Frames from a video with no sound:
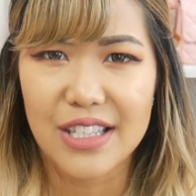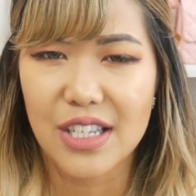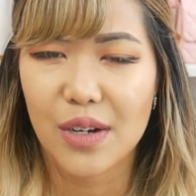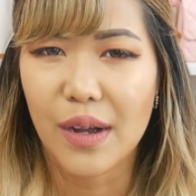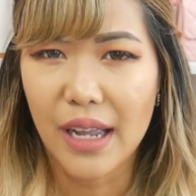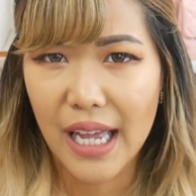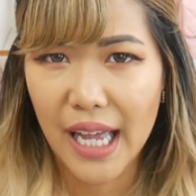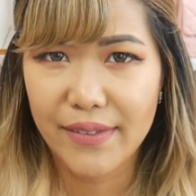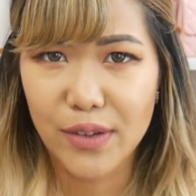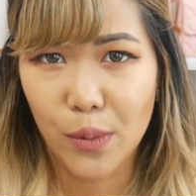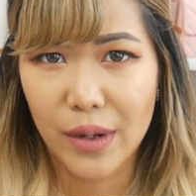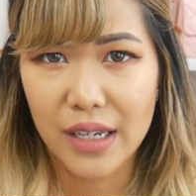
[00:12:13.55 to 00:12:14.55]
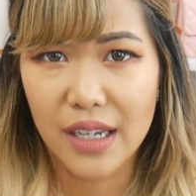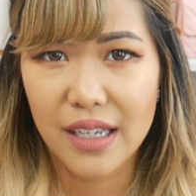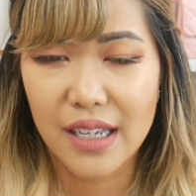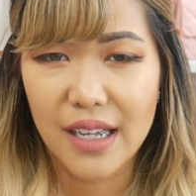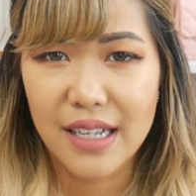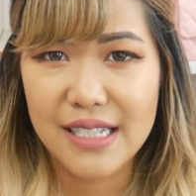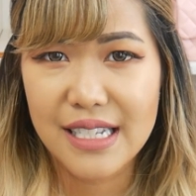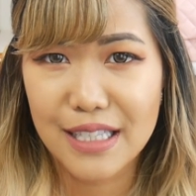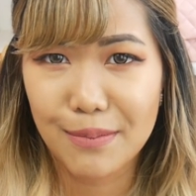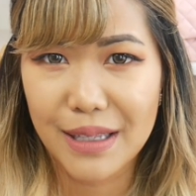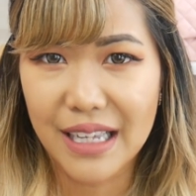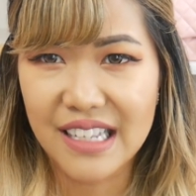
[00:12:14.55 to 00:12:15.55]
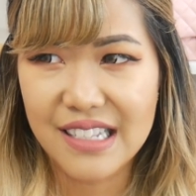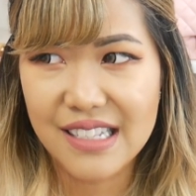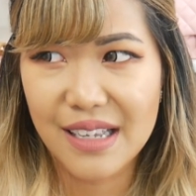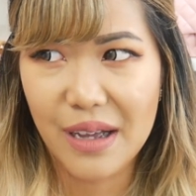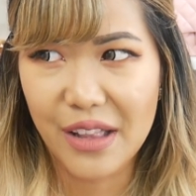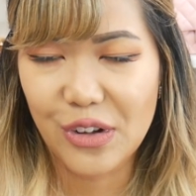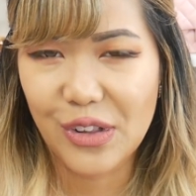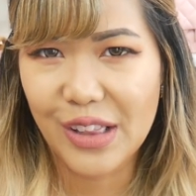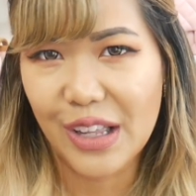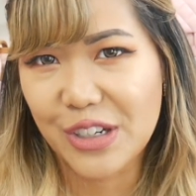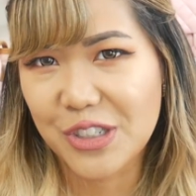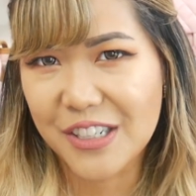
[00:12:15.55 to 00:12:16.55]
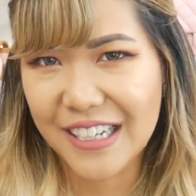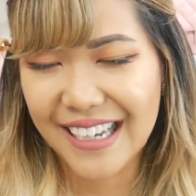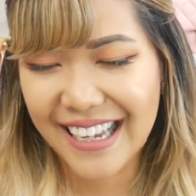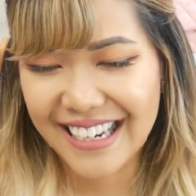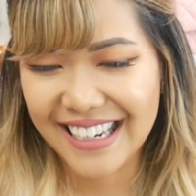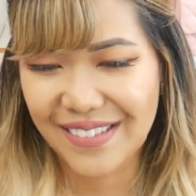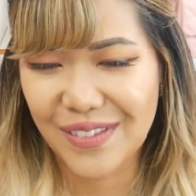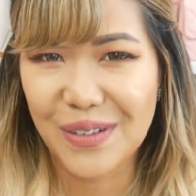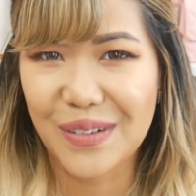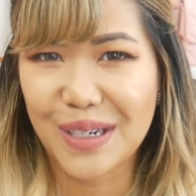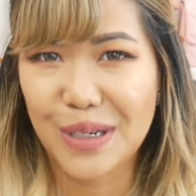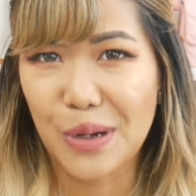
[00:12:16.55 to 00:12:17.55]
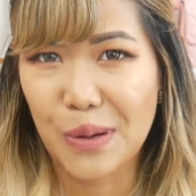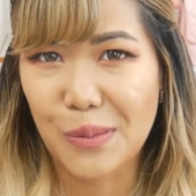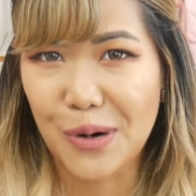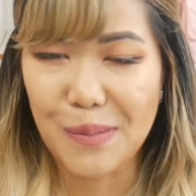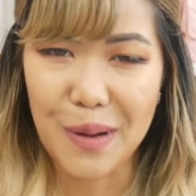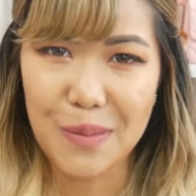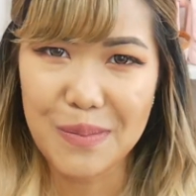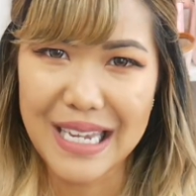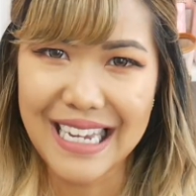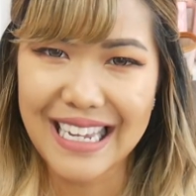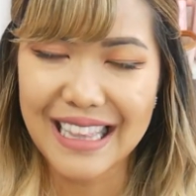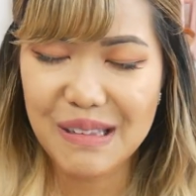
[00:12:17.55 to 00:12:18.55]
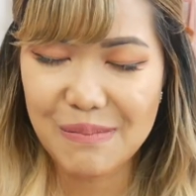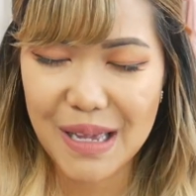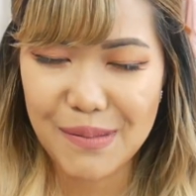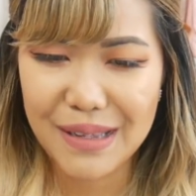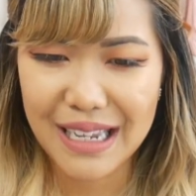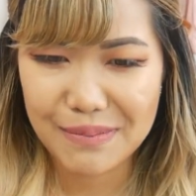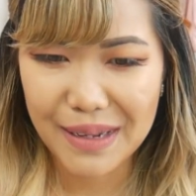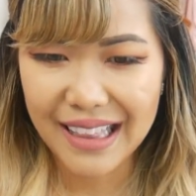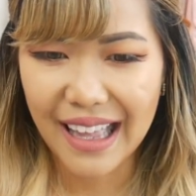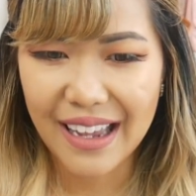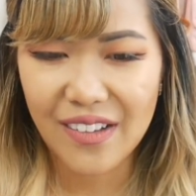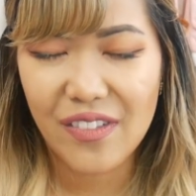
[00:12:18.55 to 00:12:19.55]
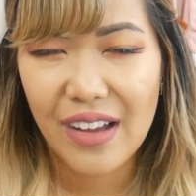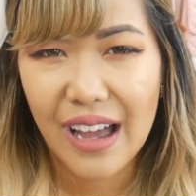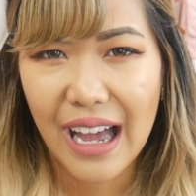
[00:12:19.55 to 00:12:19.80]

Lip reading: So if you want to see something else other than luxury, and if you want to know more about me and the baby and my life,